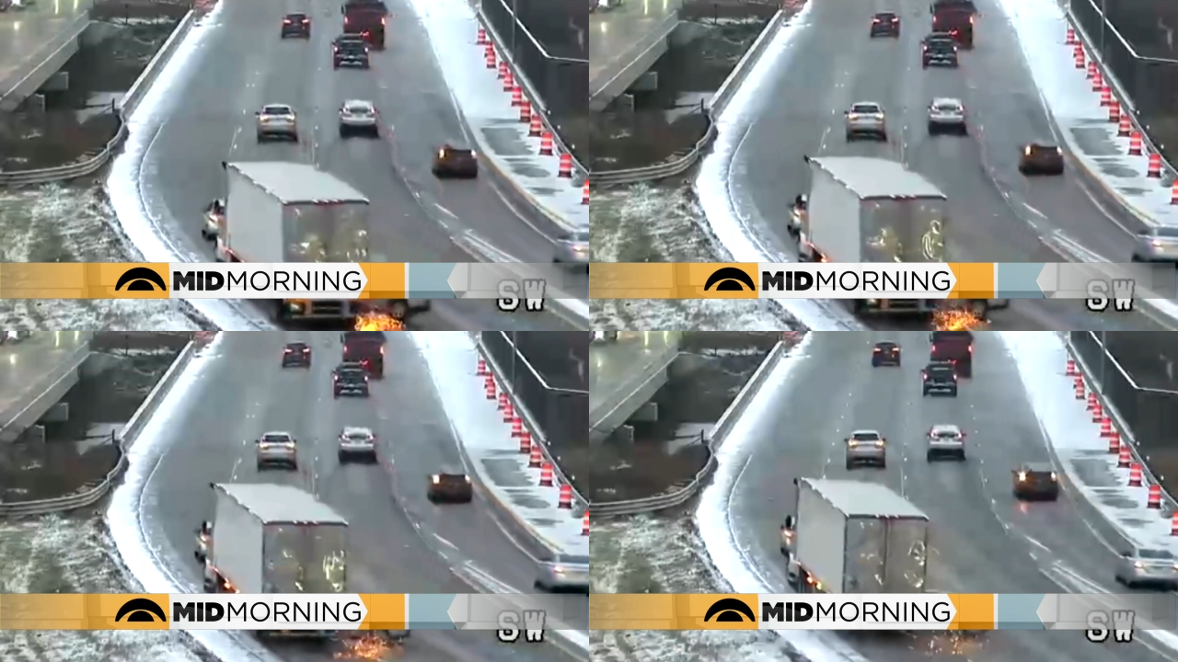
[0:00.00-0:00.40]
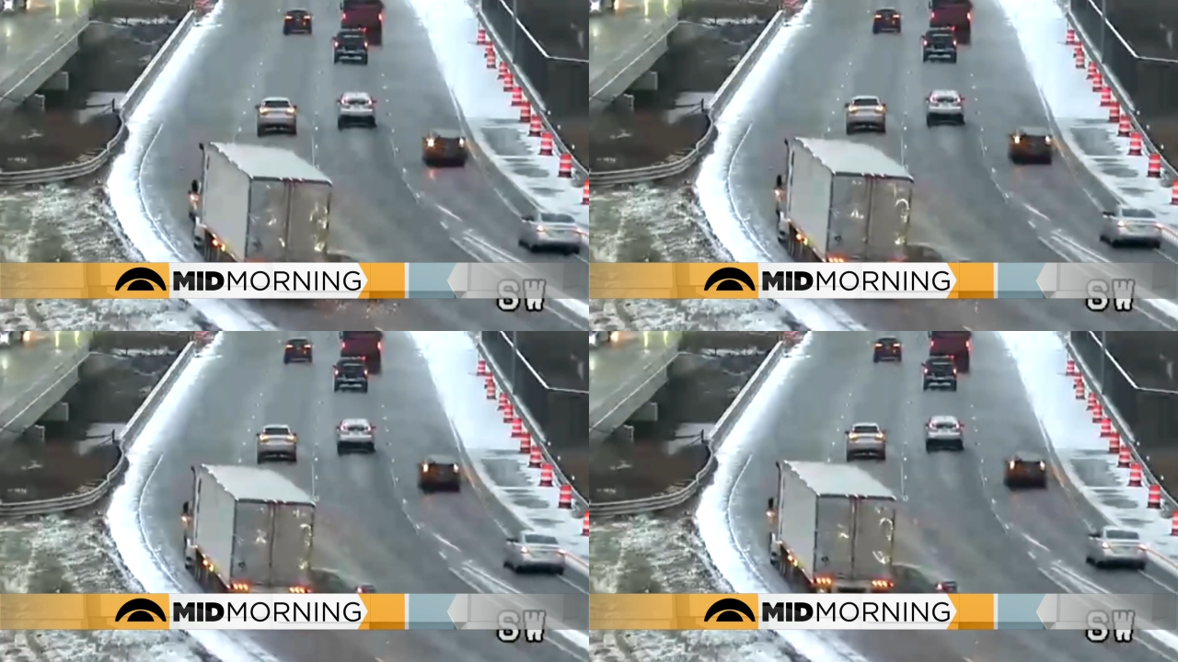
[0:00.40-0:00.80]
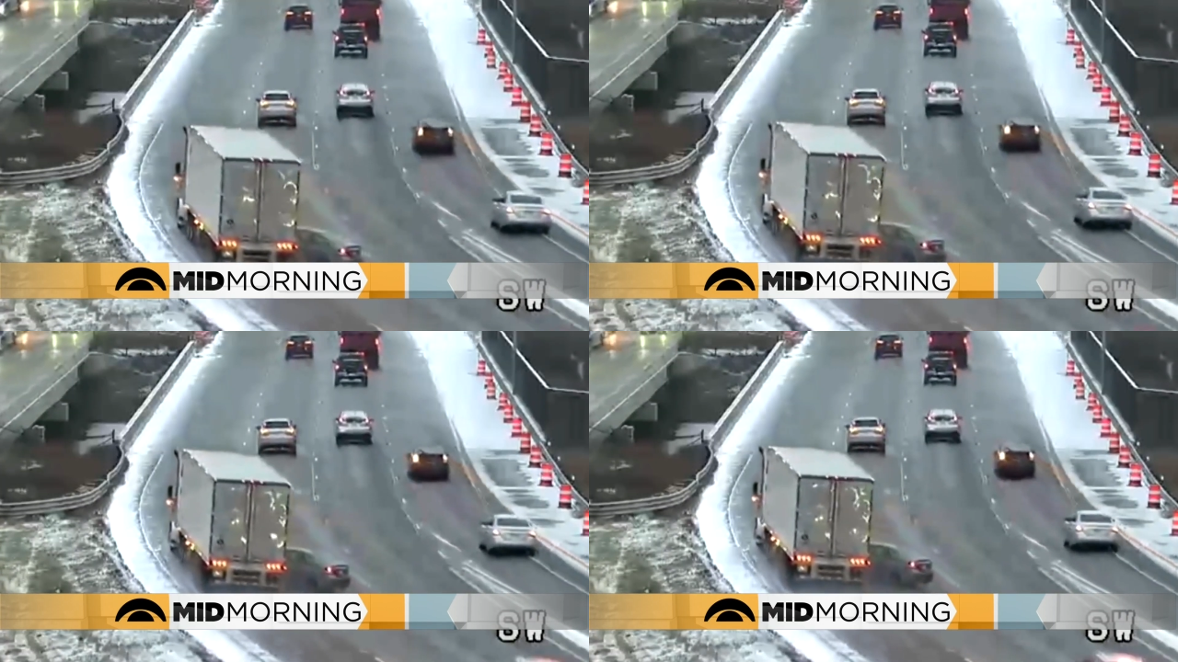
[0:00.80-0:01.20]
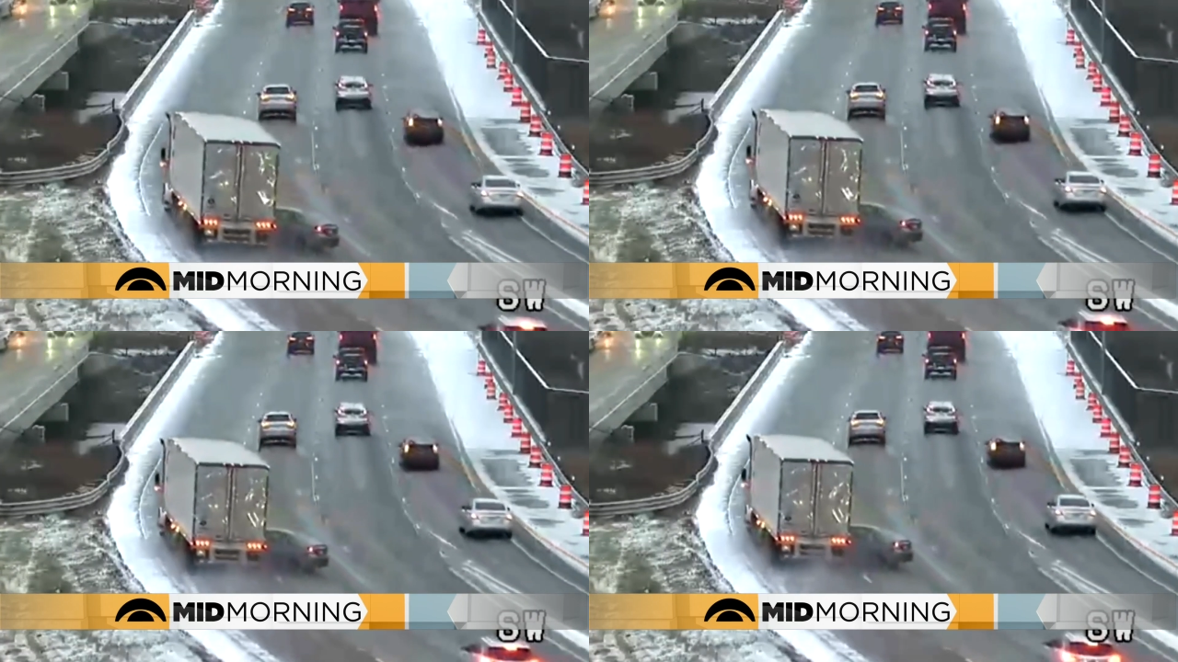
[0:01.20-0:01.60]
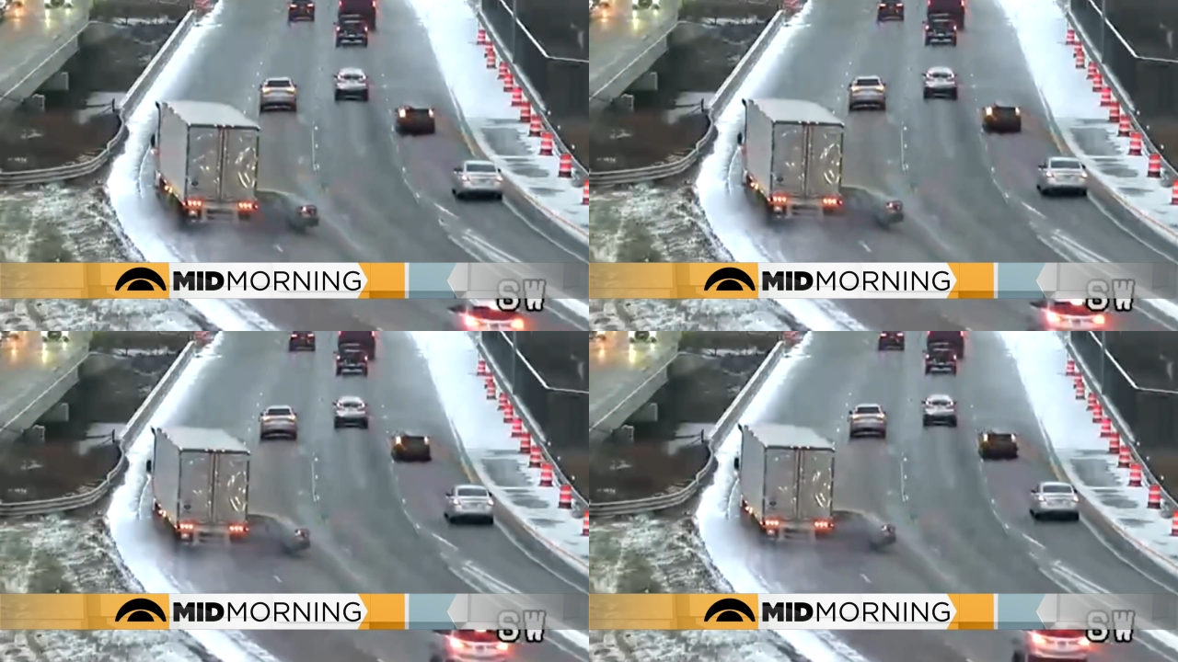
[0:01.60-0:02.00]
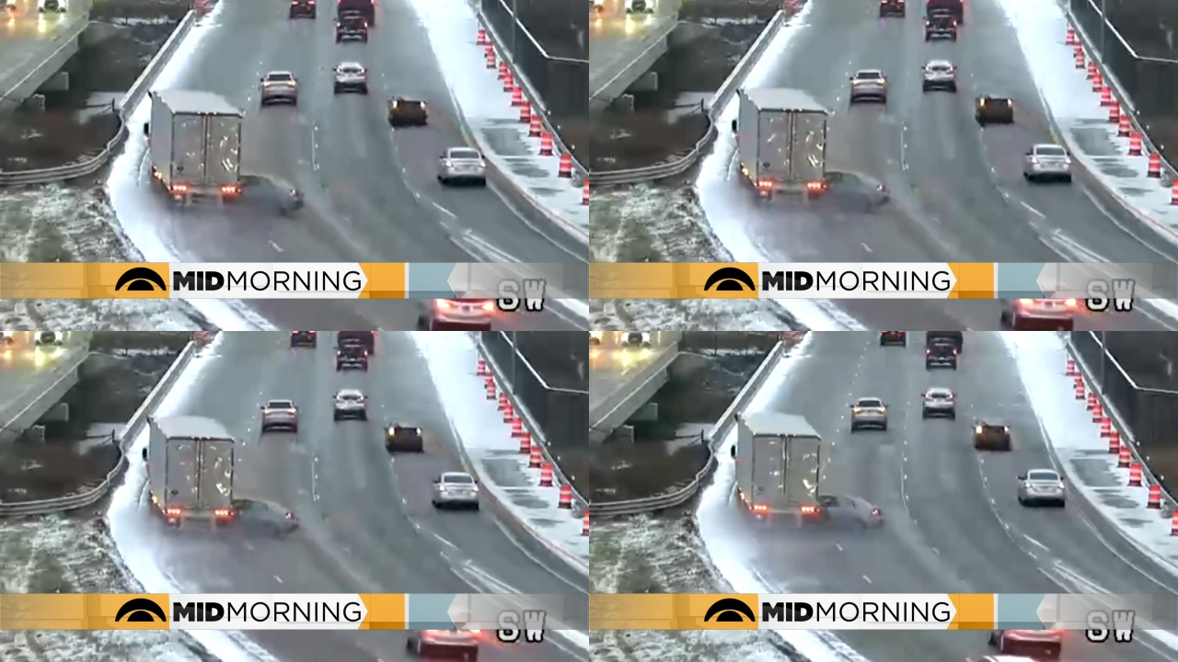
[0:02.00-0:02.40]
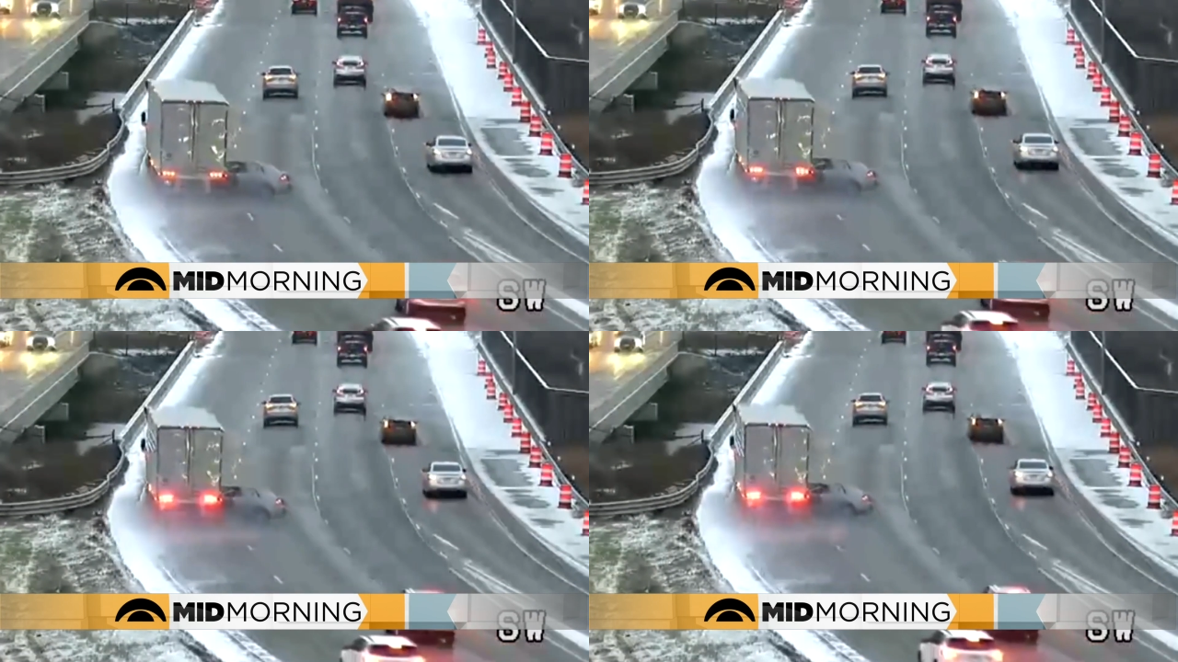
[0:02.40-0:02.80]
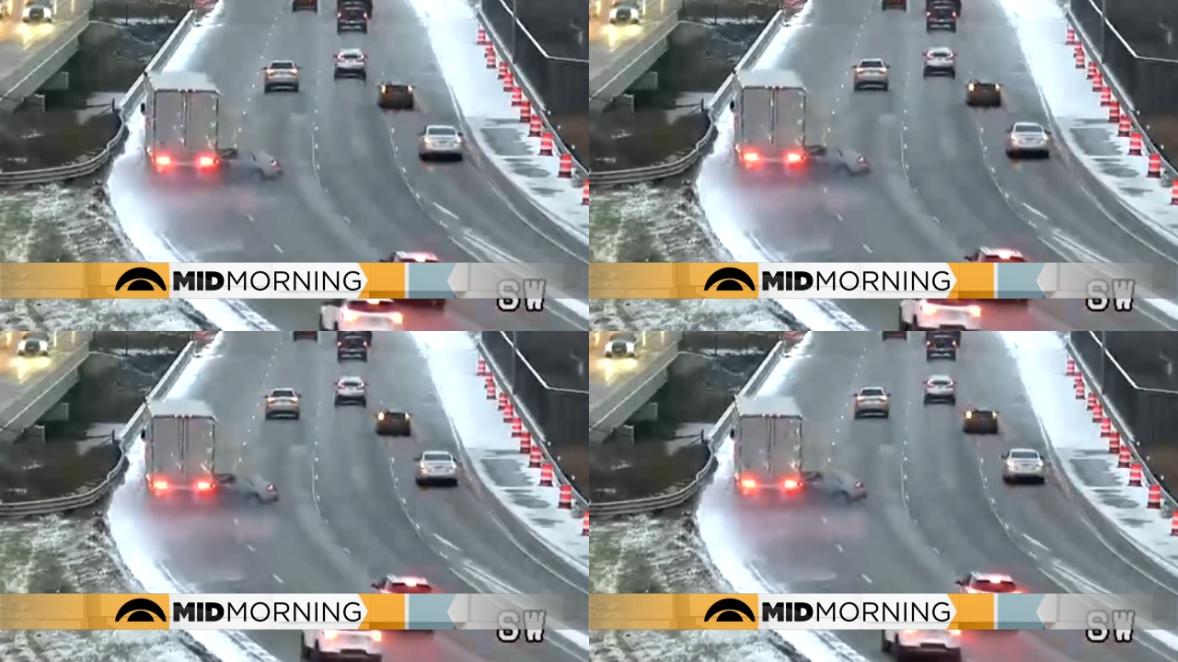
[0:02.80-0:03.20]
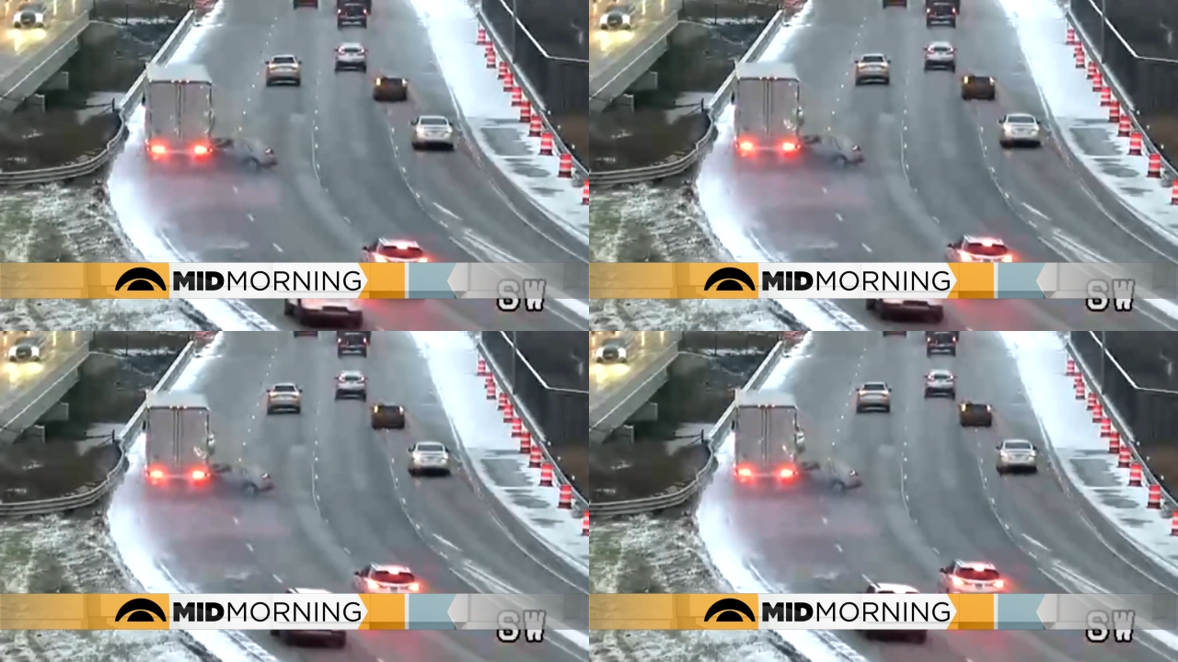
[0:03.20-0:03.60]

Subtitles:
[unreadable: no face in view]